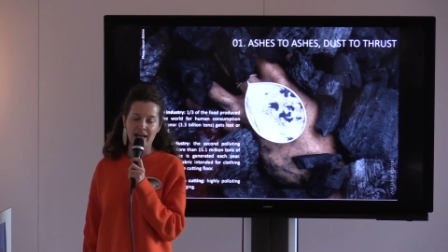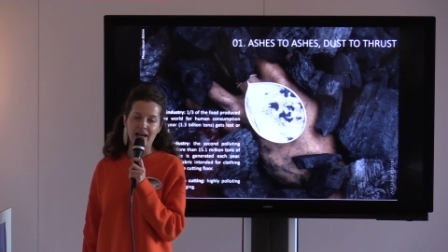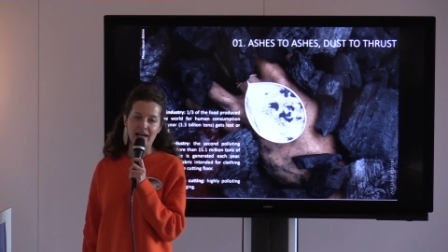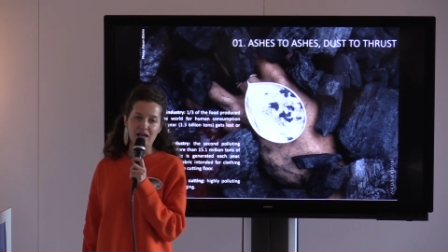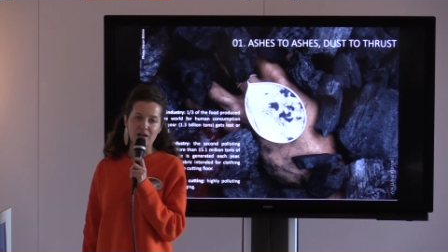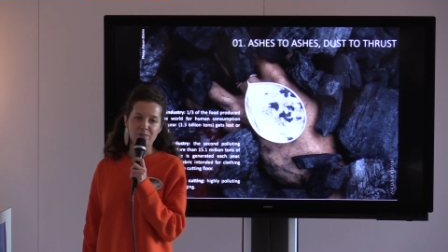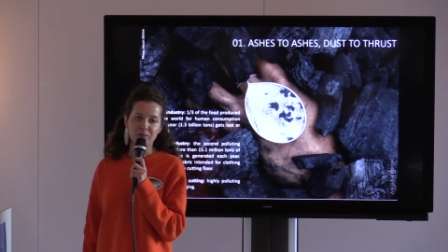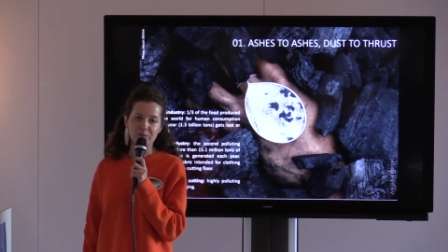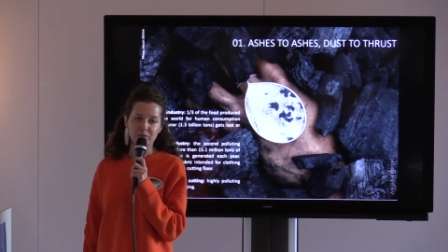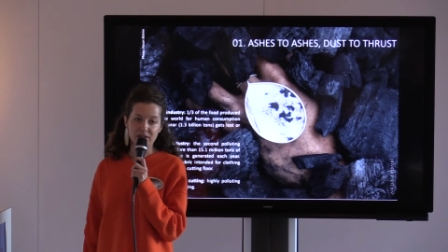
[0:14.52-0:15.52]

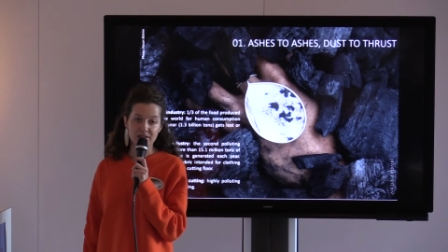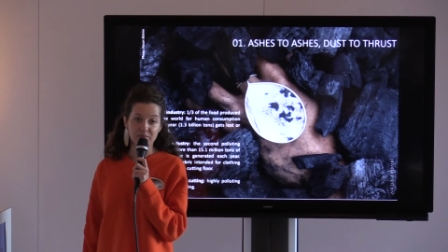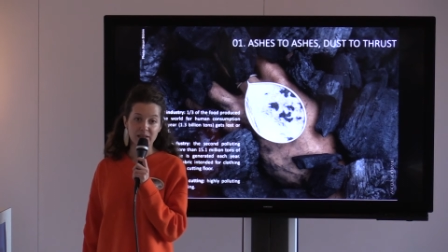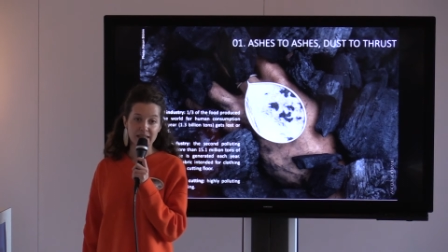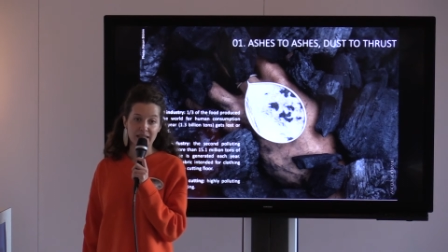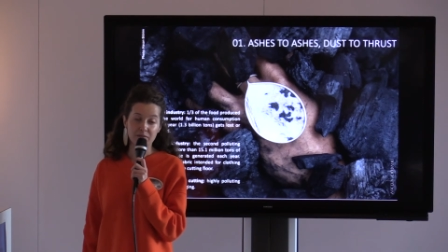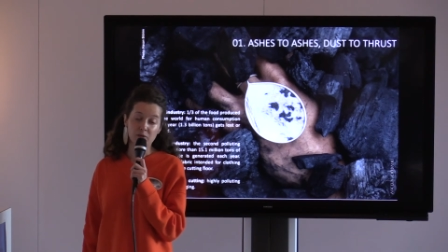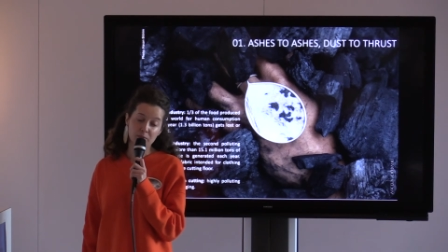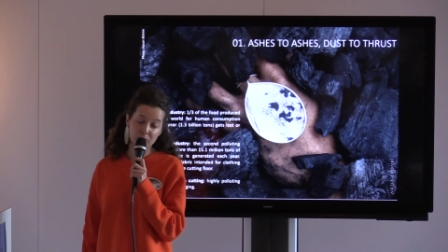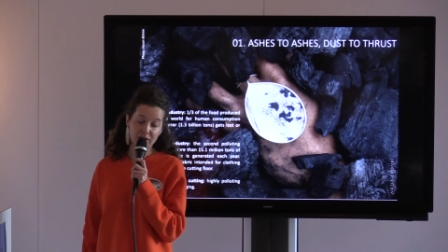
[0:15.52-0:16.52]
Approximately
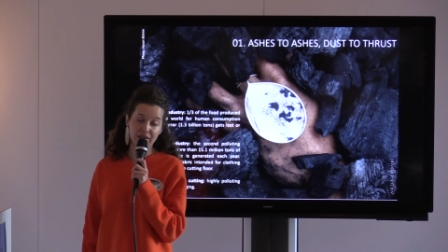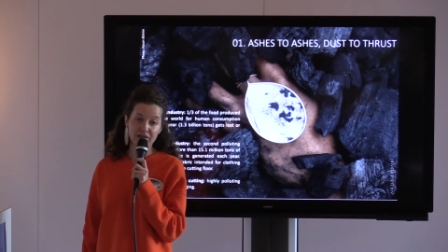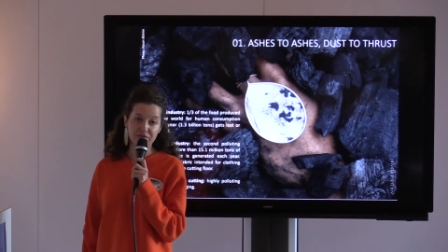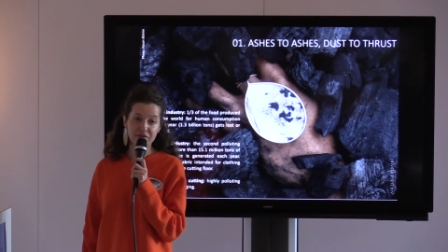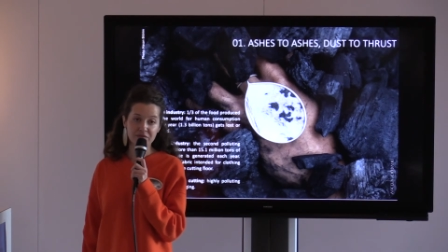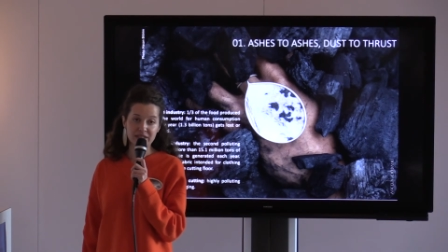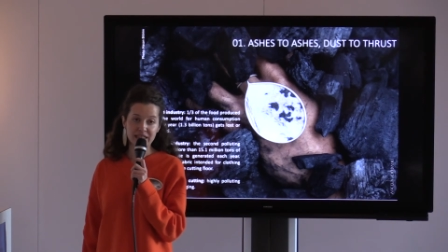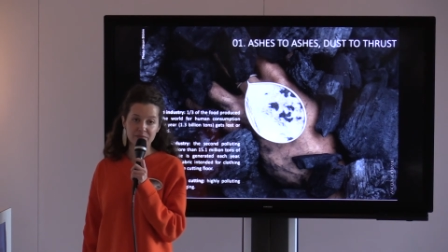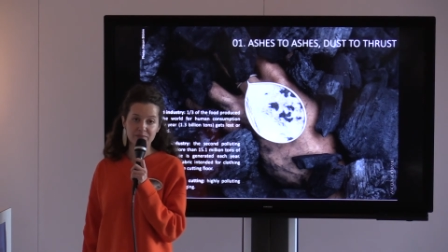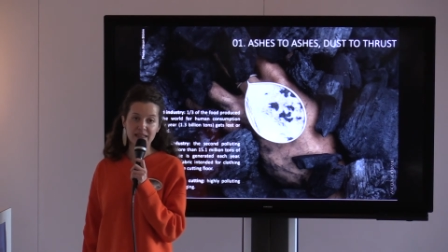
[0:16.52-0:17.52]
or more than
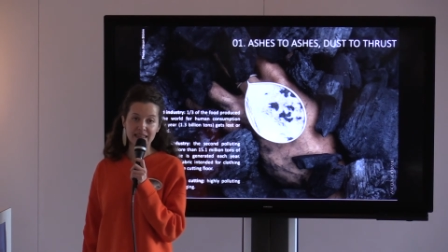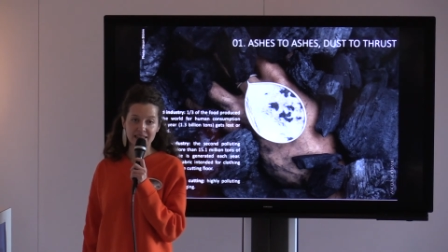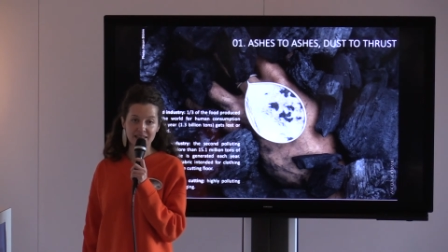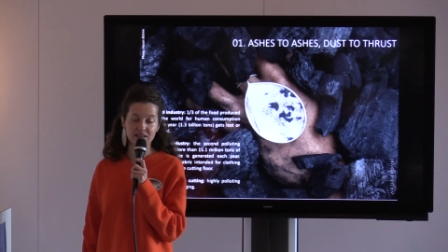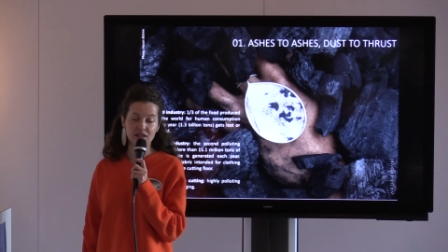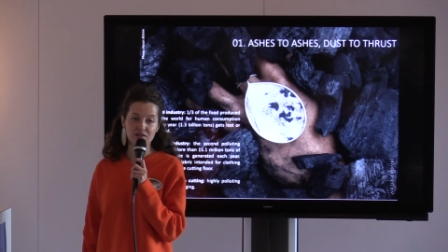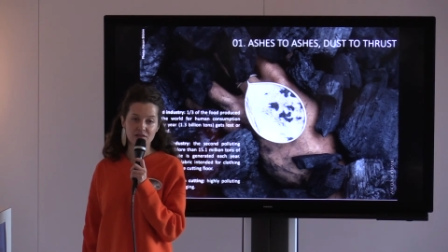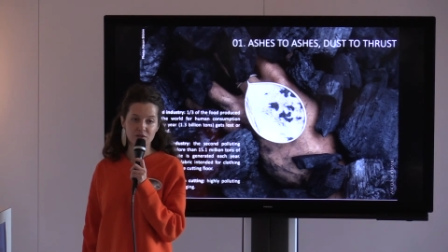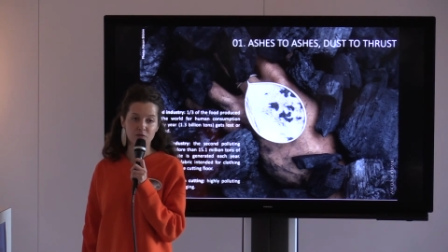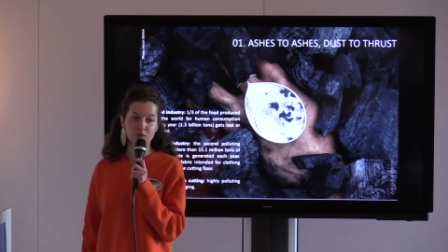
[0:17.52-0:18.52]
15 million
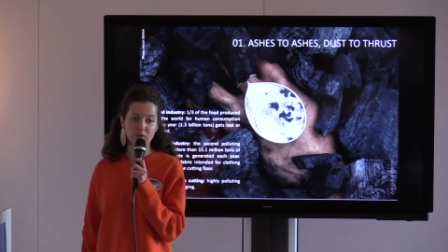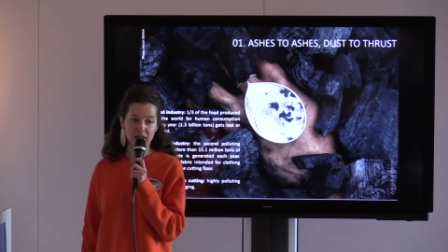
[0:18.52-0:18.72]
tons of